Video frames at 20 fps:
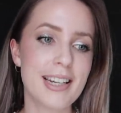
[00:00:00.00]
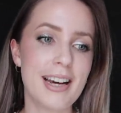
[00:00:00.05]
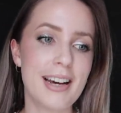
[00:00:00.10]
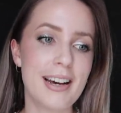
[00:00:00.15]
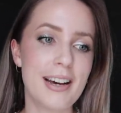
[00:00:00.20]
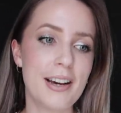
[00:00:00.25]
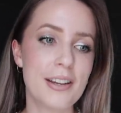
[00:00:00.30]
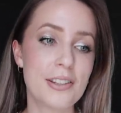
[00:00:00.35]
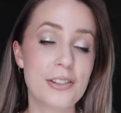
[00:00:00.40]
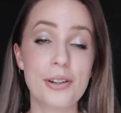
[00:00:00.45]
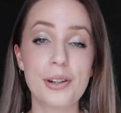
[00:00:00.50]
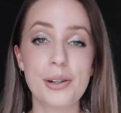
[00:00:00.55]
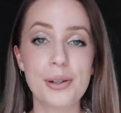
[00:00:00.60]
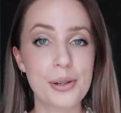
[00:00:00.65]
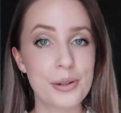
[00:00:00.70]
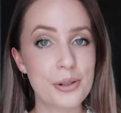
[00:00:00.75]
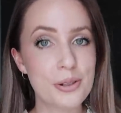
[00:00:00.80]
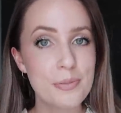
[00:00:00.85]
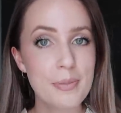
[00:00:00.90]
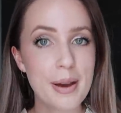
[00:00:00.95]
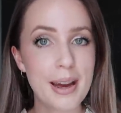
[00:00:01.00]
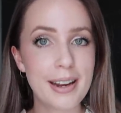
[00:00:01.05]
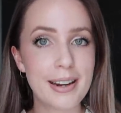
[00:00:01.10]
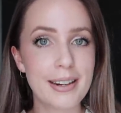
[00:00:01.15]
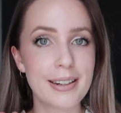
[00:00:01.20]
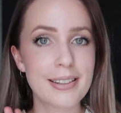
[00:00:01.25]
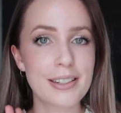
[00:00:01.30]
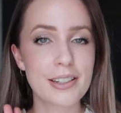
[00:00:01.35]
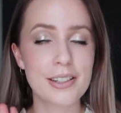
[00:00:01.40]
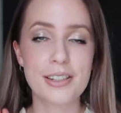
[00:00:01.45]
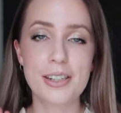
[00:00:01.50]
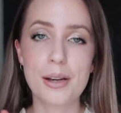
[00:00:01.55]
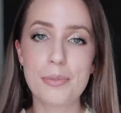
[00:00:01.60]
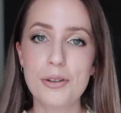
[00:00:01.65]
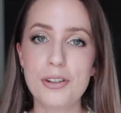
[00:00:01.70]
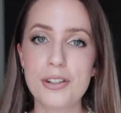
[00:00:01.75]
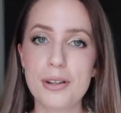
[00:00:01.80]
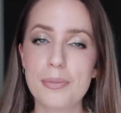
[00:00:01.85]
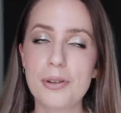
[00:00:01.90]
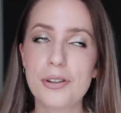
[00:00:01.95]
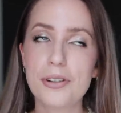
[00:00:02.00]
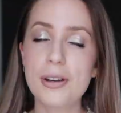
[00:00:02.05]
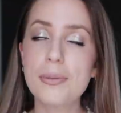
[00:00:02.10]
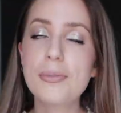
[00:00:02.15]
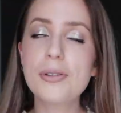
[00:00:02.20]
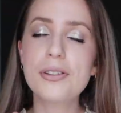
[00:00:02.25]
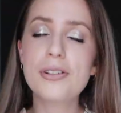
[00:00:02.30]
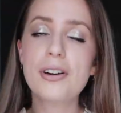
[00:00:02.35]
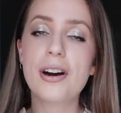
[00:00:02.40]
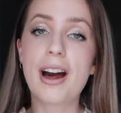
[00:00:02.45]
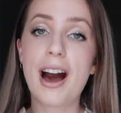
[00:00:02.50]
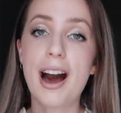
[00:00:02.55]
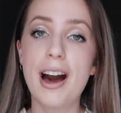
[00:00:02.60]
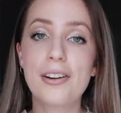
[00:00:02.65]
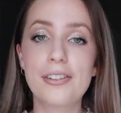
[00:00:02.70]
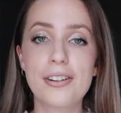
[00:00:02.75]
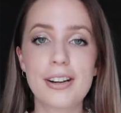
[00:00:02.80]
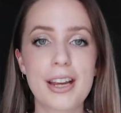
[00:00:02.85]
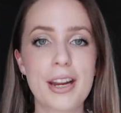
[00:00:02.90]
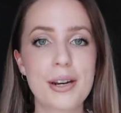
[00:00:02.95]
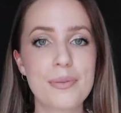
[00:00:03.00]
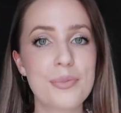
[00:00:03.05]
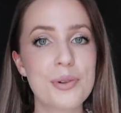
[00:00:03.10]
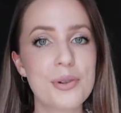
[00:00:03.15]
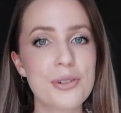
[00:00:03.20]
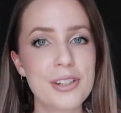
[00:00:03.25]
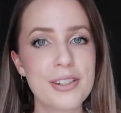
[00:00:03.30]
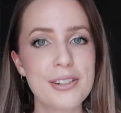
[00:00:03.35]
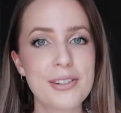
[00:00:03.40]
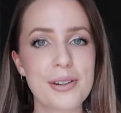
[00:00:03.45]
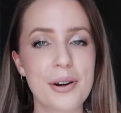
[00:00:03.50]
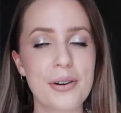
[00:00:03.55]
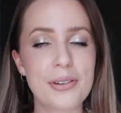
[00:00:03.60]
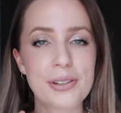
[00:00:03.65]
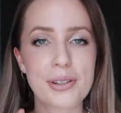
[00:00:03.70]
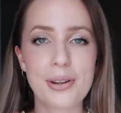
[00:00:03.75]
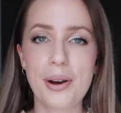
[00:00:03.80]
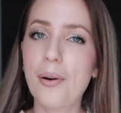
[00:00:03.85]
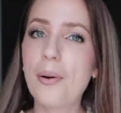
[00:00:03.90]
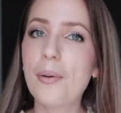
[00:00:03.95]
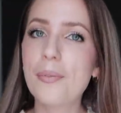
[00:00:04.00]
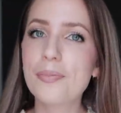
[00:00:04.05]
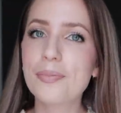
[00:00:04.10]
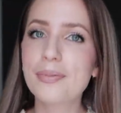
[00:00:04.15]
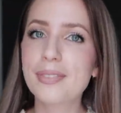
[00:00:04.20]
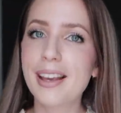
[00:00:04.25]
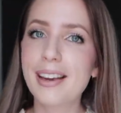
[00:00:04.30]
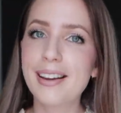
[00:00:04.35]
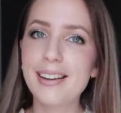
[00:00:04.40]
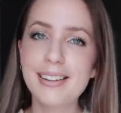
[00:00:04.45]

Uh, it's got a new domain, just w w w dot arna alayne morton dot com.